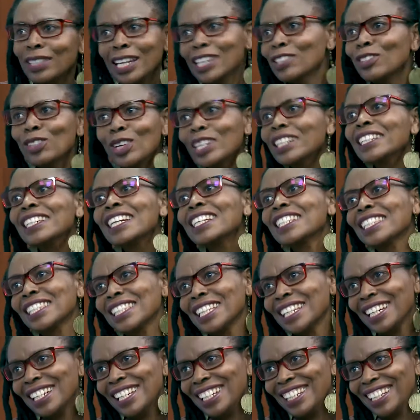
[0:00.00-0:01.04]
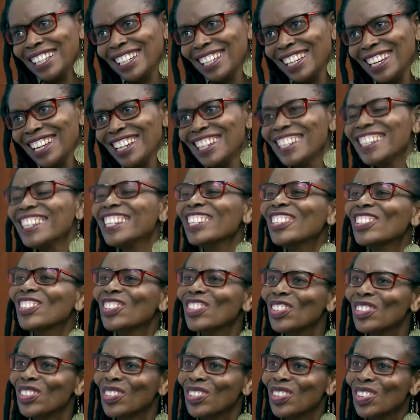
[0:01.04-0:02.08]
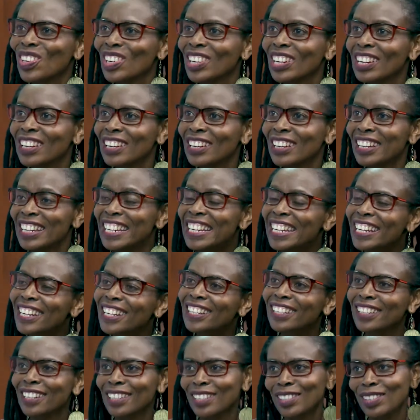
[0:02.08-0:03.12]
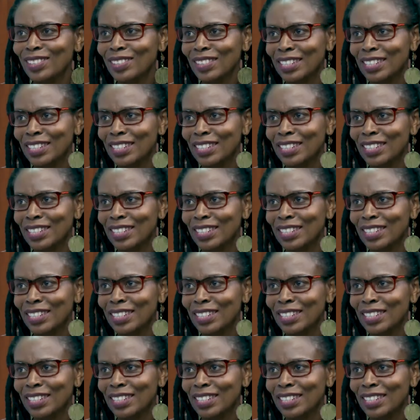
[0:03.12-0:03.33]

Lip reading: does not necessarily need to lead to